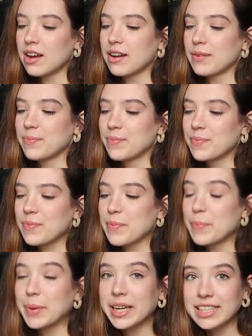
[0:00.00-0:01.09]

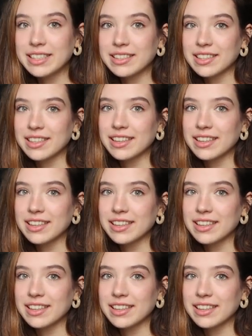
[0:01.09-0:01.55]
but